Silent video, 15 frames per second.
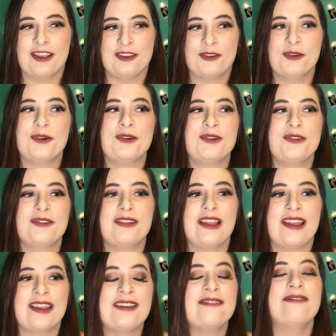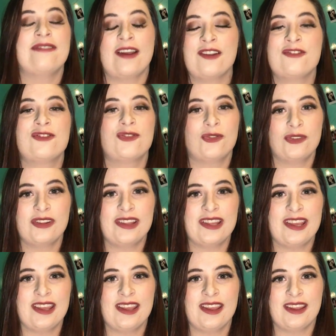you'll
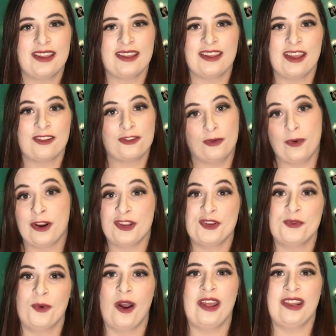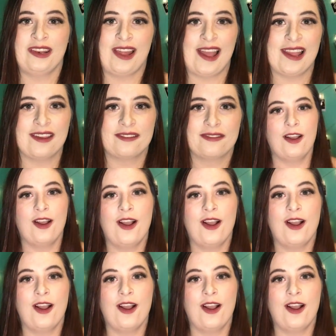eventually get to where you want in life.